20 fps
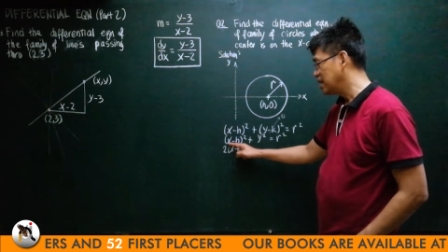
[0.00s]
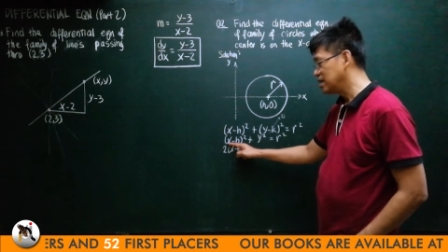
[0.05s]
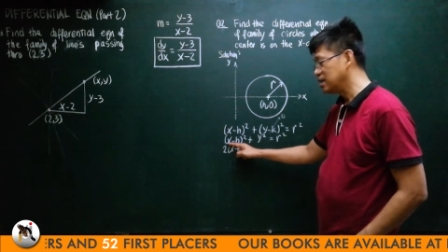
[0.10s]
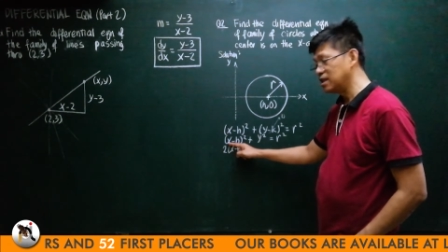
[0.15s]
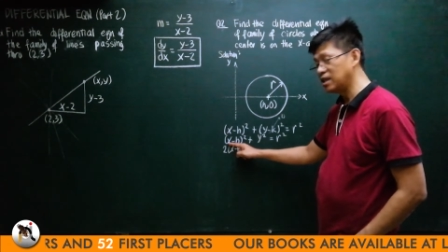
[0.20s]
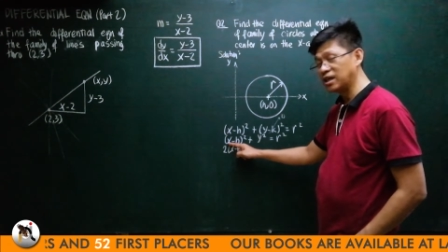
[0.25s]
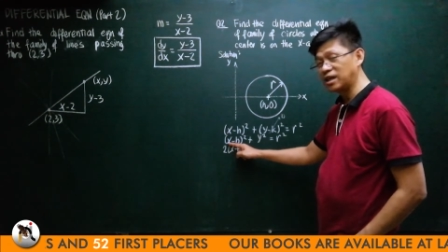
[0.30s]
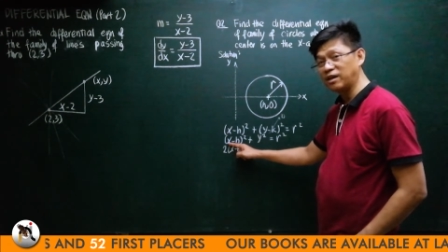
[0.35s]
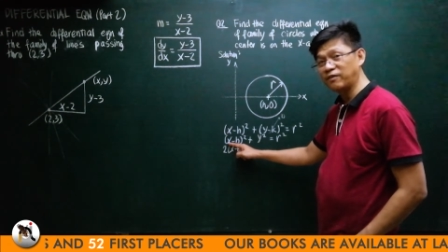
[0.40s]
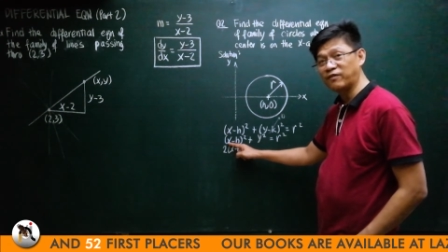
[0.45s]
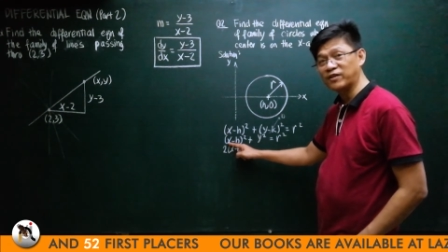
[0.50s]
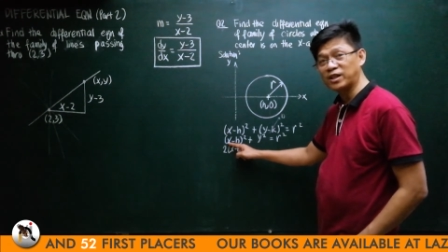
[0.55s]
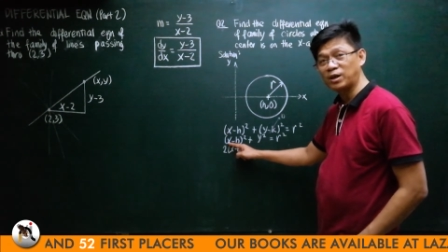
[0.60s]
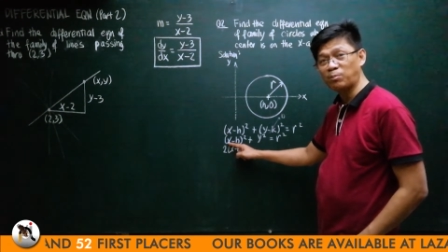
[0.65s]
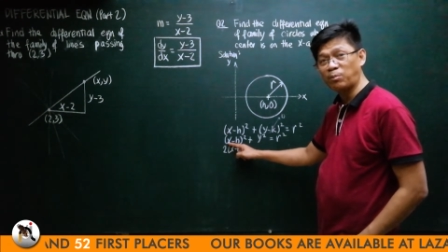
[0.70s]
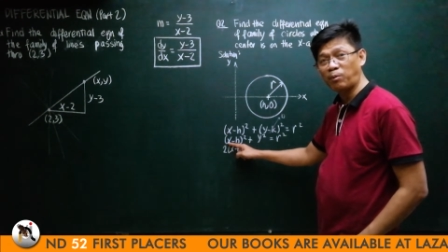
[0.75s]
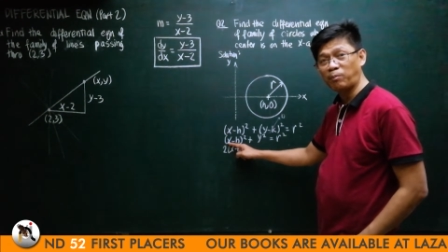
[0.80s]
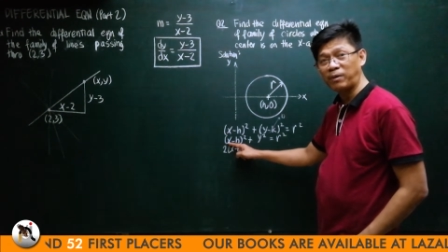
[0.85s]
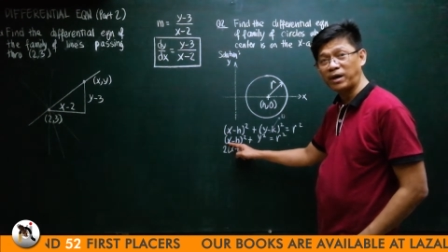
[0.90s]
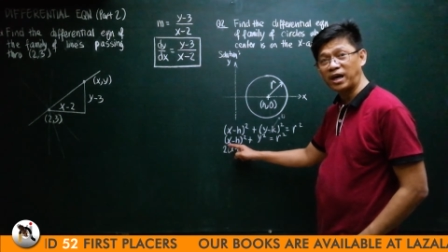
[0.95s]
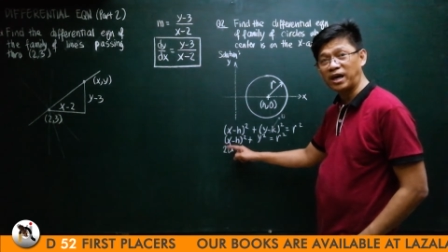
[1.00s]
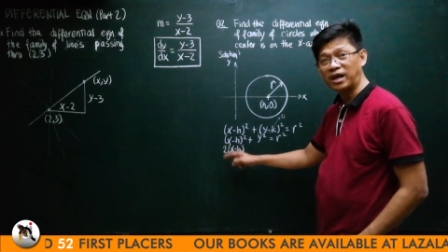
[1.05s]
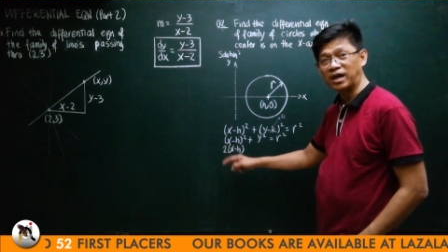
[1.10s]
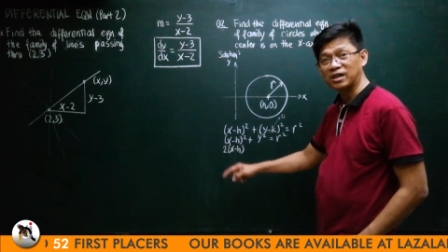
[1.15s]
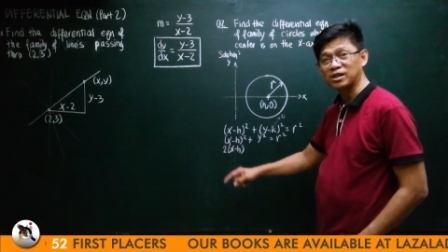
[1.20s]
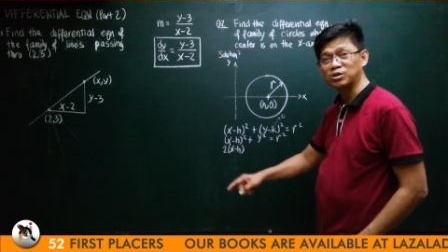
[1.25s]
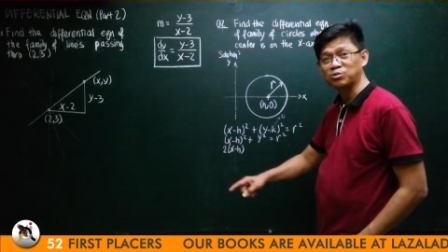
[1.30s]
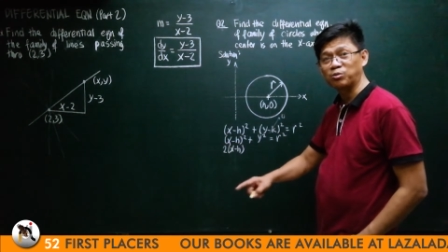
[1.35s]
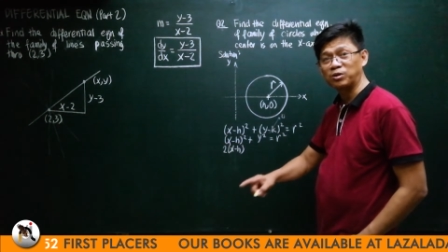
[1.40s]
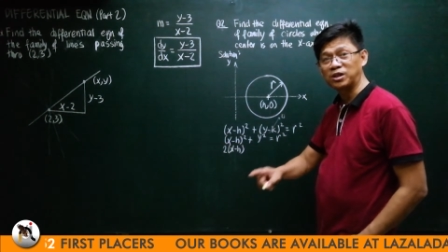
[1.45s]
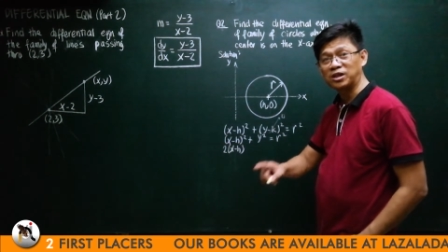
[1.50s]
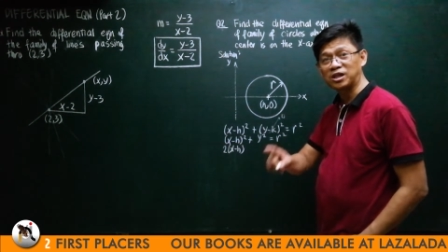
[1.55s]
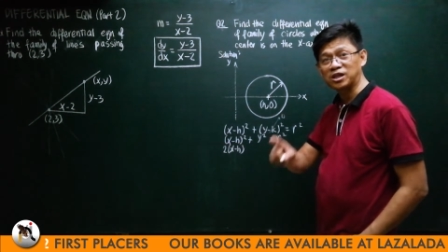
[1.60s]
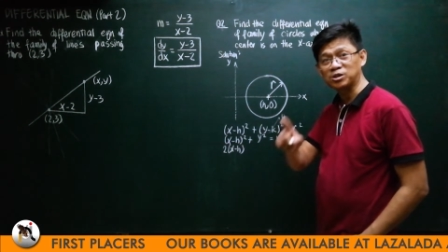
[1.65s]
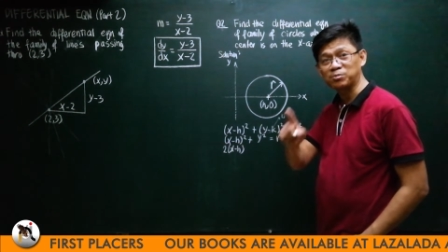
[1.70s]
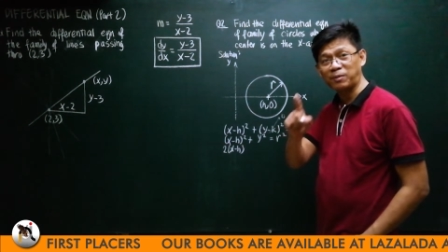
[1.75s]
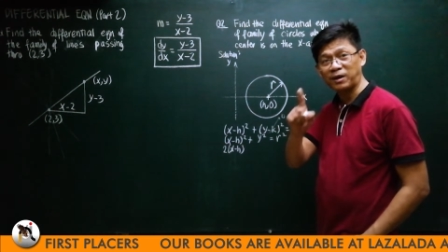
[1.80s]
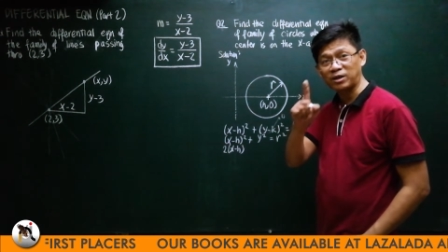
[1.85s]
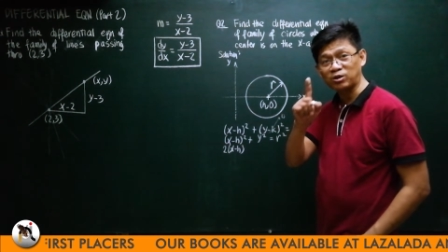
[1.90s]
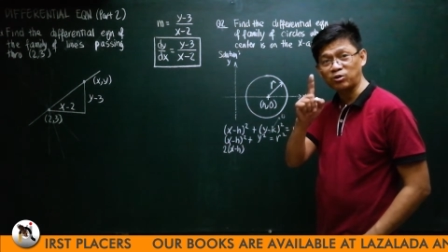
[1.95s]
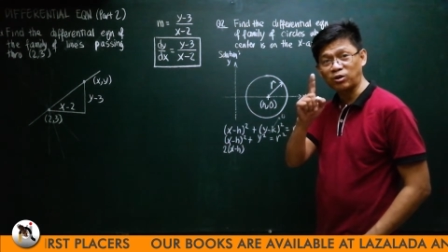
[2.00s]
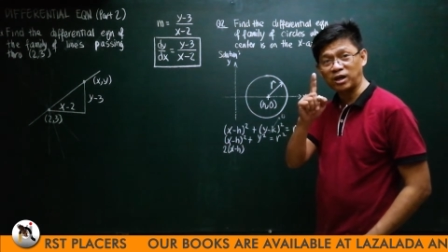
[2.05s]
Derivative of x with respect to